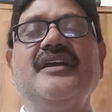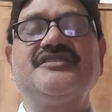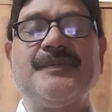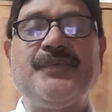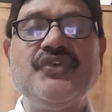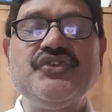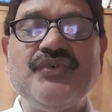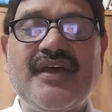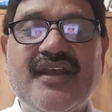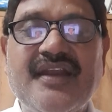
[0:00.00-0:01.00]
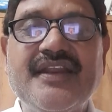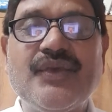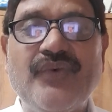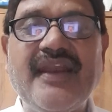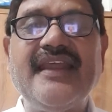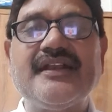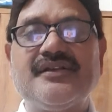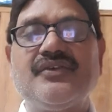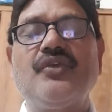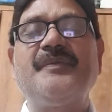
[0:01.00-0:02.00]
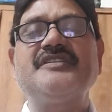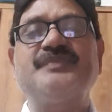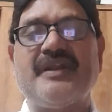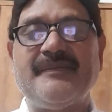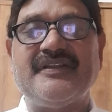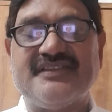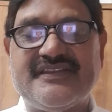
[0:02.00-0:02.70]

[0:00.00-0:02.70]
Suppose you are earning 1 lakh rupees per month.